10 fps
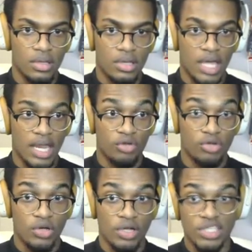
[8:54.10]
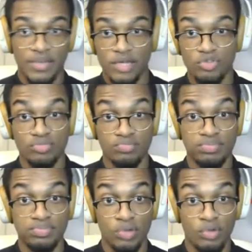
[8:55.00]
I don't know how somebody who's
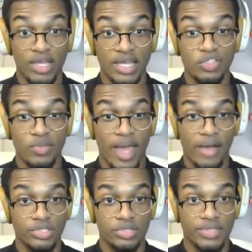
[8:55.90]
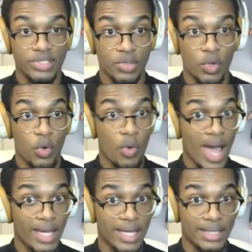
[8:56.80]
broken into my house could be so
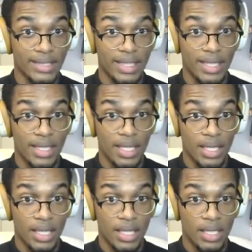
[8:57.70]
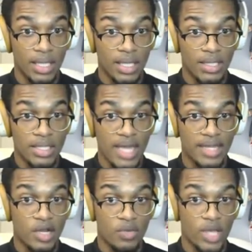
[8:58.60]
quiet, yet
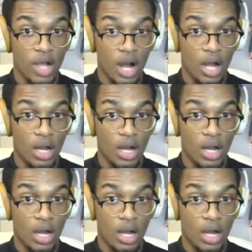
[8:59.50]
here we are.